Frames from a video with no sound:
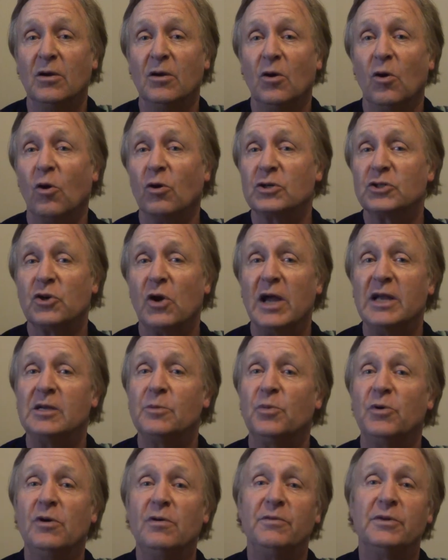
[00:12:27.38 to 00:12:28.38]
or trying to
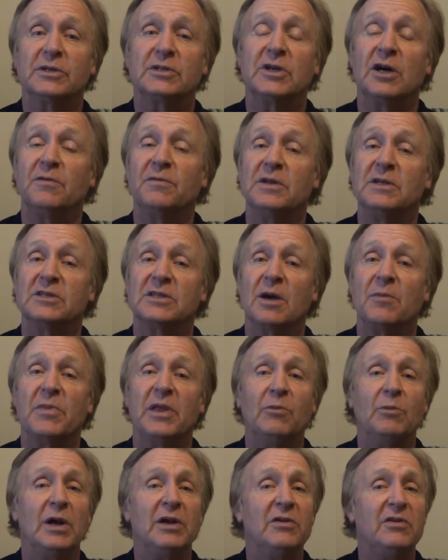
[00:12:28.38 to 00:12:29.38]
prove yourself in
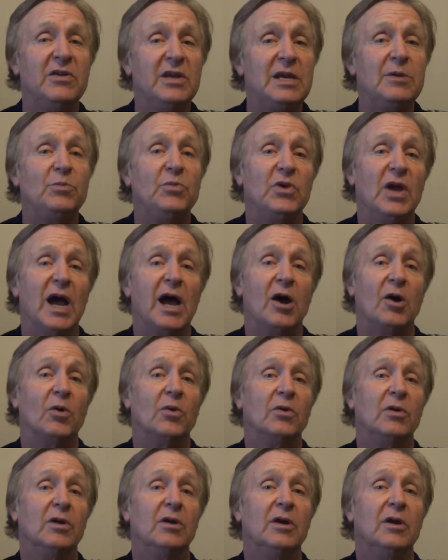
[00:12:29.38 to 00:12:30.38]
something when deep
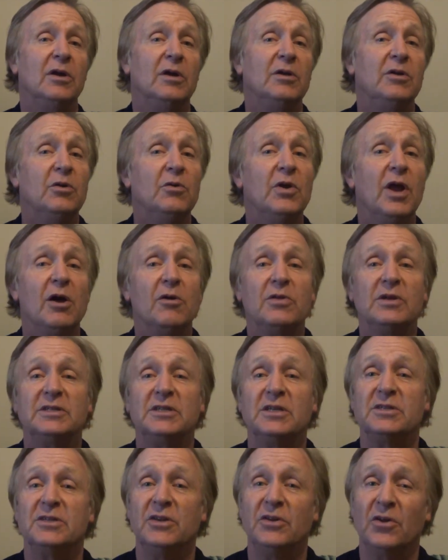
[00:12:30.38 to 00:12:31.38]
down you know this
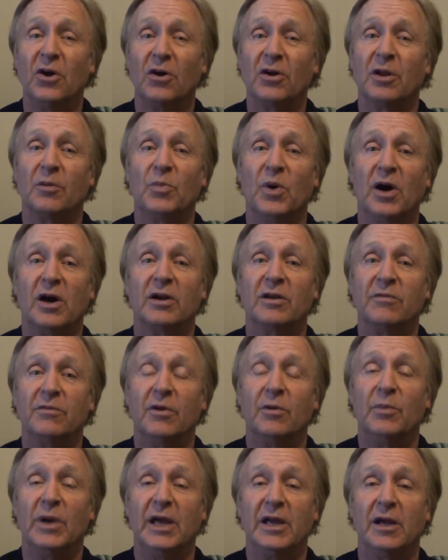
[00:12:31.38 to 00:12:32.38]
is not a part of
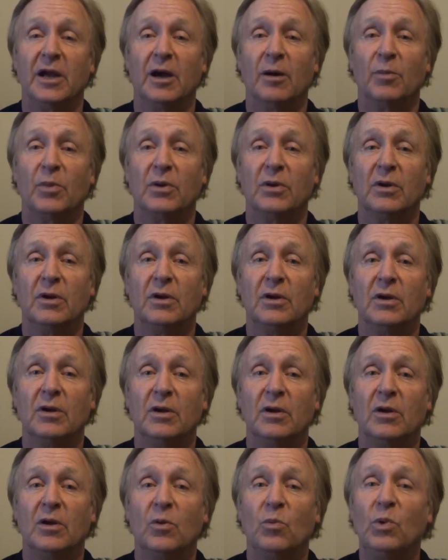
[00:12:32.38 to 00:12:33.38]
your makeup,
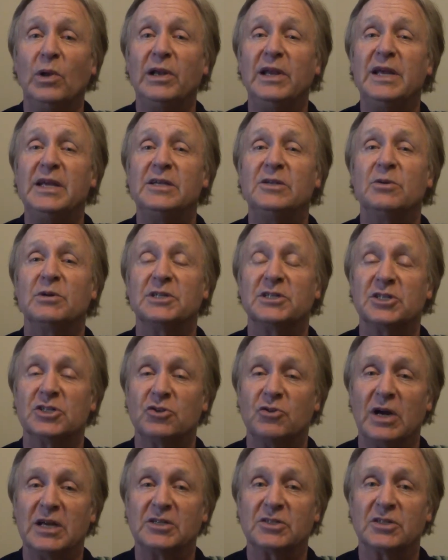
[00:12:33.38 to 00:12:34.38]
will lead to a
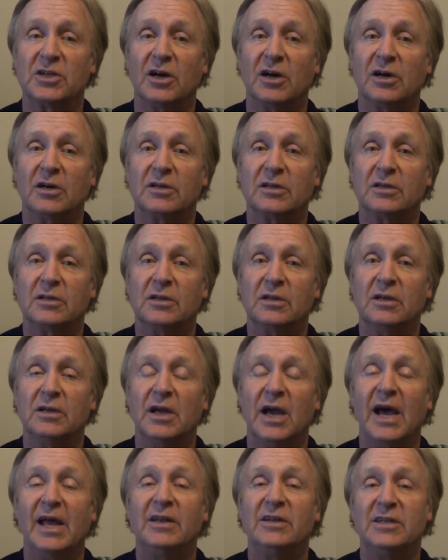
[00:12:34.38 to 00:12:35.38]
stressed heart
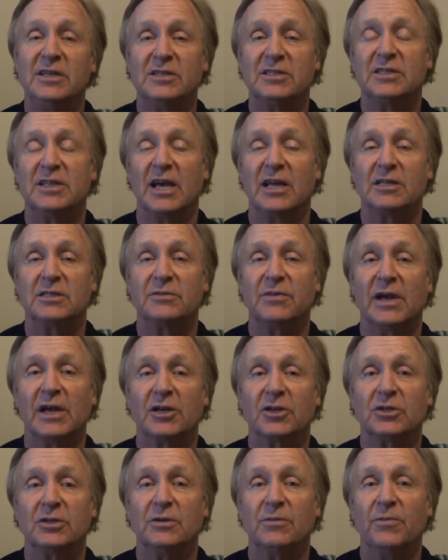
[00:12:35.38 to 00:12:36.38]
and
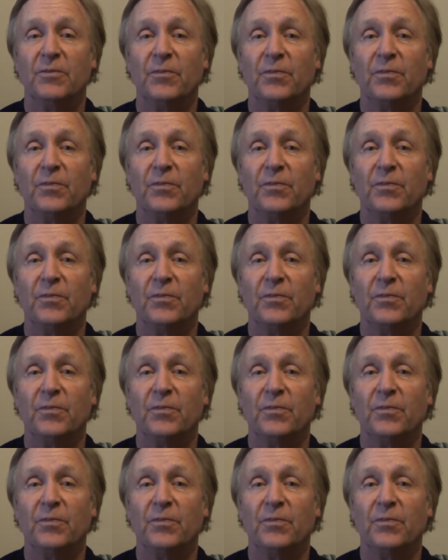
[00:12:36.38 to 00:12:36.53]
dissatisfaction.